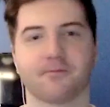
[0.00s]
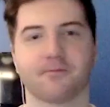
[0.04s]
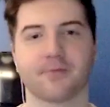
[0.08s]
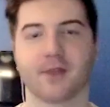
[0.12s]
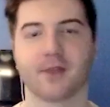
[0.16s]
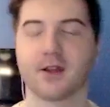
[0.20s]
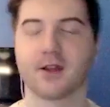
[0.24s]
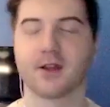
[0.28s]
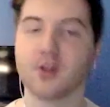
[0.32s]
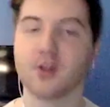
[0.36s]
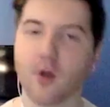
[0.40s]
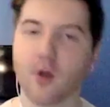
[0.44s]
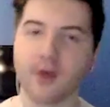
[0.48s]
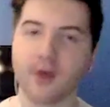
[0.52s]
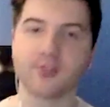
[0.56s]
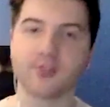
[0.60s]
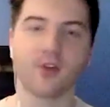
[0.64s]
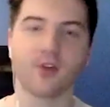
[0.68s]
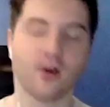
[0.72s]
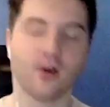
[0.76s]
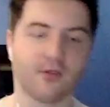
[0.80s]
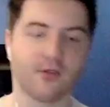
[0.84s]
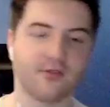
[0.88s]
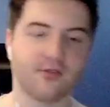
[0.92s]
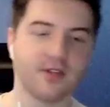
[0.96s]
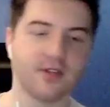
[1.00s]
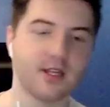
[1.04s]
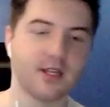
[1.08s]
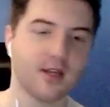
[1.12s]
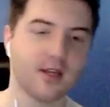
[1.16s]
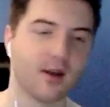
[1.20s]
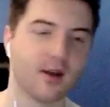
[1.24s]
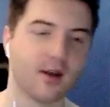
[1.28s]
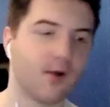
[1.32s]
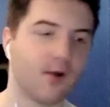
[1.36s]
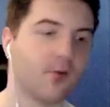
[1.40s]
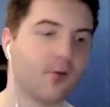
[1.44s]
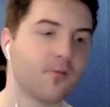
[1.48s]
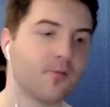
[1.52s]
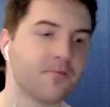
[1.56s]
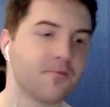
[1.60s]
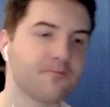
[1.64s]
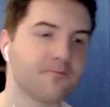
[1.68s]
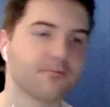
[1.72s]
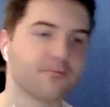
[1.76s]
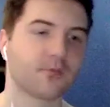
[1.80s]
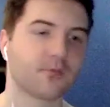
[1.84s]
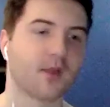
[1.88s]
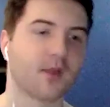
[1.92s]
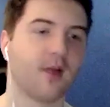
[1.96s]
Like I saw a video
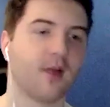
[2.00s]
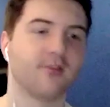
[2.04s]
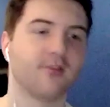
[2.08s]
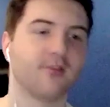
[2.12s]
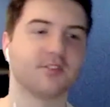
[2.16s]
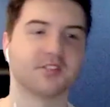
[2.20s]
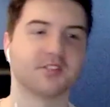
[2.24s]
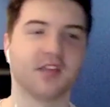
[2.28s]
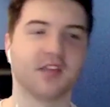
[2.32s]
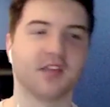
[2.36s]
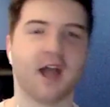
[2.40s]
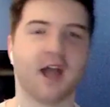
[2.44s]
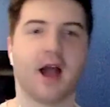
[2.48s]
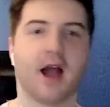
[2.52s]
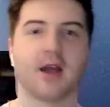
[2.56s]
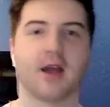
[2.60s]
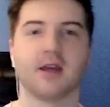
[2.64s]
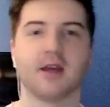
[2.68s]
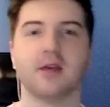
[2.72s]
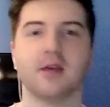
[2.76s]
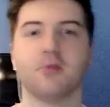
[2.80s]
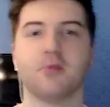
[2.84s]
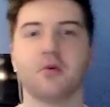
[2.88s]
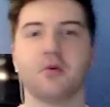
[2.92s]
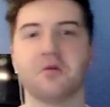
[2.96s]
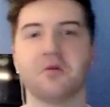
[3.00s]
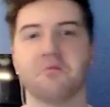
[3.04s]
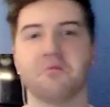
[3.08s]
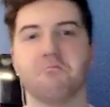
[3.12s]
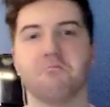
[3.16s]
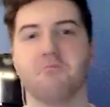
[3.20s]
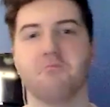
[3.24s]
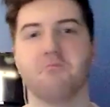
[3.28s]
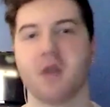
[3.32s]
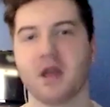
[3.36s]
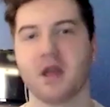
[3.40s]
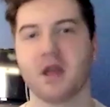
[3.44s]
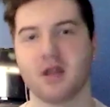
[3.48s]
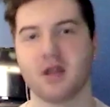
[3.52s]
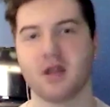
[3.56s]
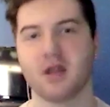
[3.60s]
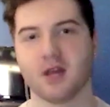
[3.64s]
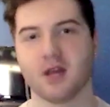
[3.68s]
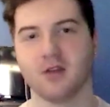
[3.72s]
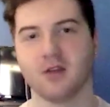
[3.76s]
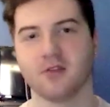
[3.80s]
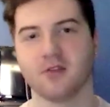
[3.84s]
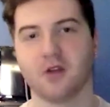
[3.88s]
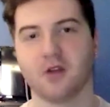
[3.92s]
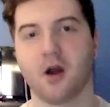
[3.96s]
of this guy. He put
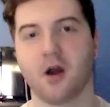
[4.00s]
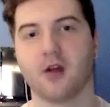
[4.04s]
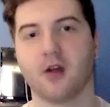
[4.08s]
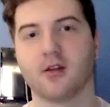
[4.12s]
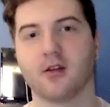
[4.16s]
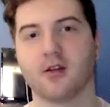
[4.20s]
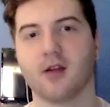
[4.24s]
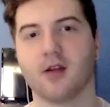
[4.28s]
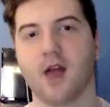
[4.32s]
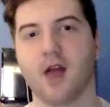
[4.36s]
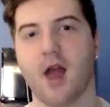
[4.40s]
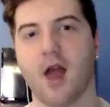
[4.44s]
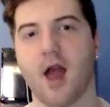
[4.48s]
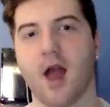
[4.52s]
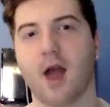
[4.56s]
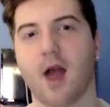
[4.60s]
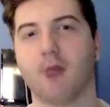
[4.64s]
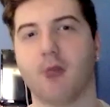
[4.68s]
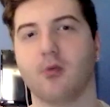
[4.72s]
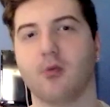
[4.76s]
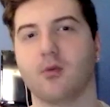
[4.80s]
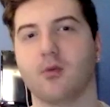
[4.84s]
mayonnaise on an apple.